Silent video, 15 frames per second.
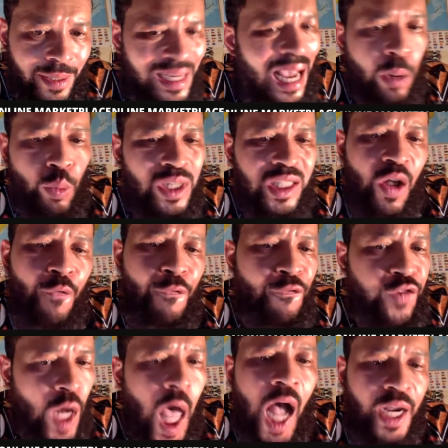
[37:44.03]
That was a
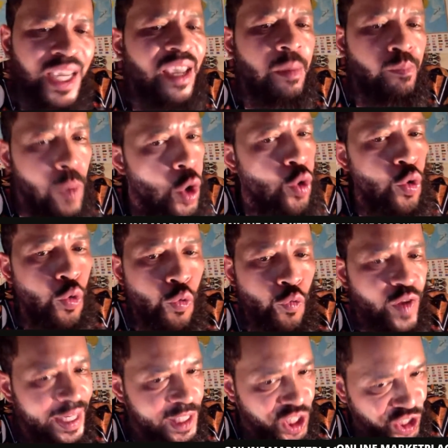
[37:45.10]
flunky move
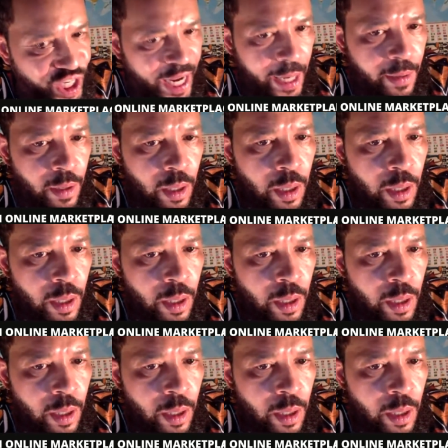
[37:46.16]
and shit.